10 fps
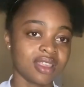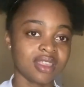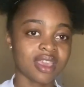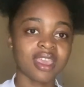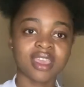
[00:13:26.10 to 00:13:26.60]

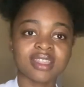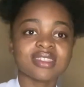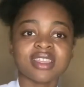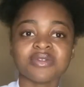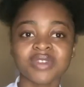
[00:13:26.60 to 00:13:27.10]
Yeah, he can't
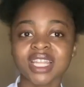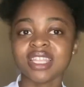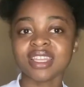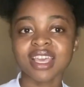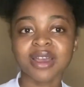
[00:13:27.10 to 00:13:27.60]
start
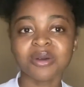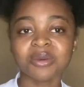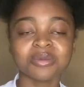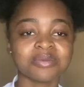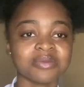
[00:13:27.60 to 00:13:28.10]
failing now.
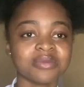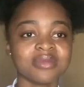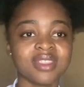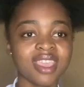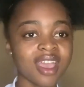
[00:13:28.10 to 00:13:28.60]

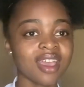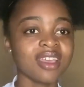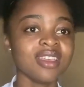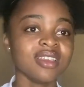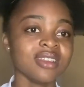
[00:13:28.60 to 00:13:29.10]
Yeah,
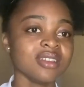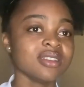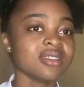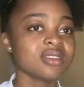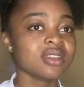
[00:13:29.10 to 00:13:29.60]

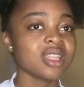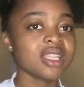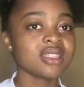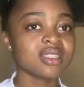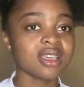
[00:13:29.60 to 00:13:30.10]
so
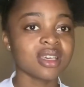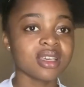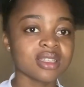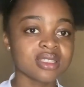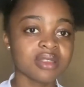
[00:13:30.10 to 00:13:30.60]
that
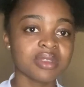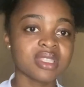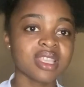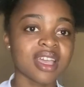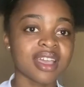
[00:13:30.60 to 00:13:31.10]

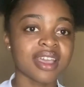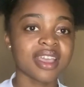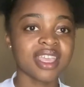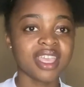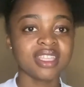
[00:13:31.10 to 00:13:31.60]

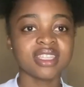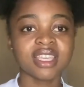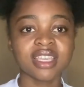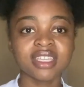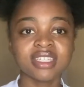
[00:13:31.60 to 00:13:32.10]
semester
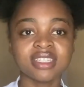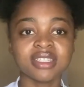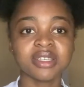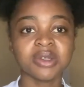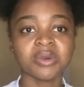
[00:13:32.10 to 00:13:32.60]
ended.
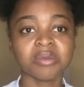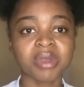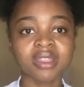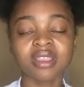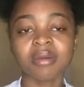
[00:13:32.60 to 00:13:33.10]
We
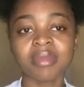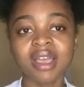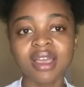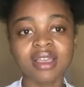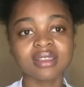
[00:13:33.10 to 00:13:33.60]
packed our
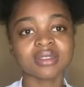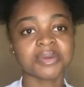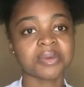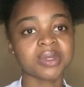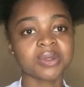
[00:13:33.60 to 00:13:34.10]
bags,
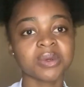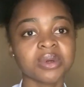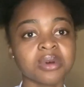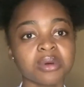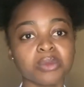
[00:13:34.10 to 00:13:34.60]
we went
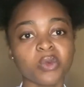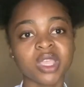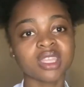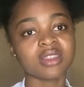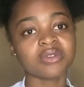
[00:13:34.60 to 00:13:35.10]
home,
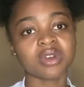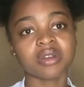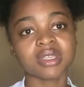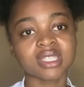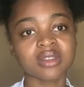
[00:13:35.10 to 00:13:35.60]
waited for our
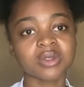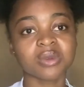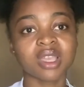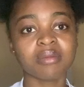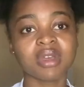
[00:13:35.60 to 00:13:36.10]
results to
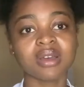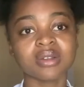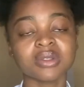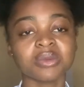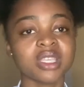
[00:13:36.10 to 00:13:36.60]
come
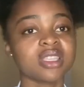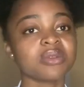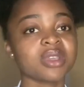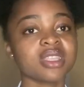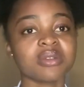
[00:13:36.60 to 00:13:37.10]
out, waited.
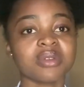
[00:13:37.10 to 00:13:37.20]
Me,